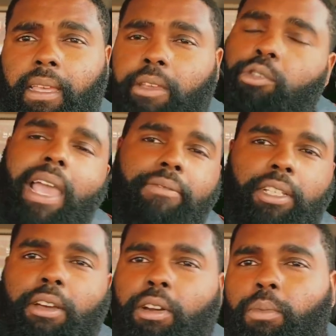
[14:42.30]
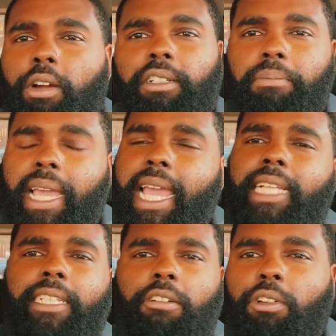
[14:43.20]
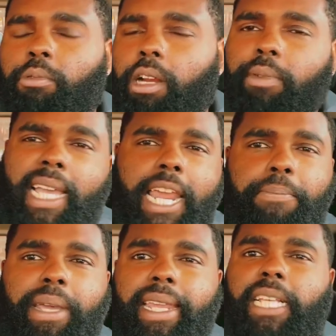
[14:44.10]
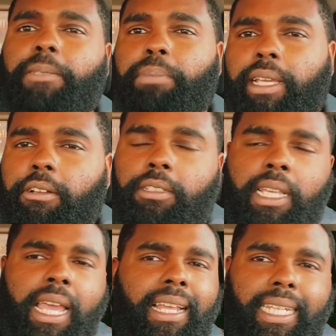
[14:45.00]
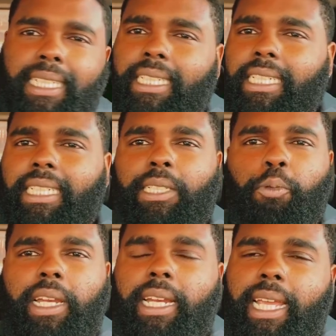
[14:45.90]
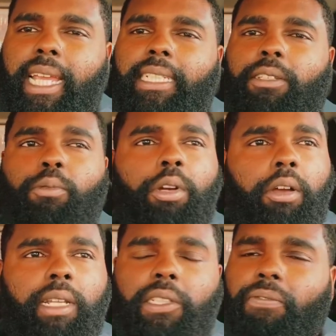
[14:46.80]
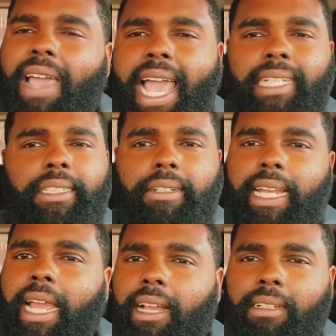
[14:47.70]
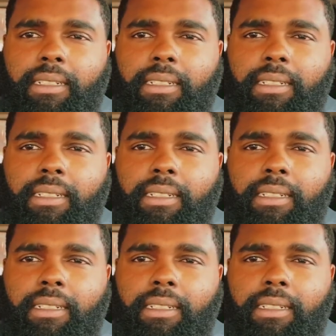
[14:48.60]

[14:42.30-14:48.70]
You have to go to work. The man has to go to work. We got to pay these bills. This is just what it is. The world is faster now.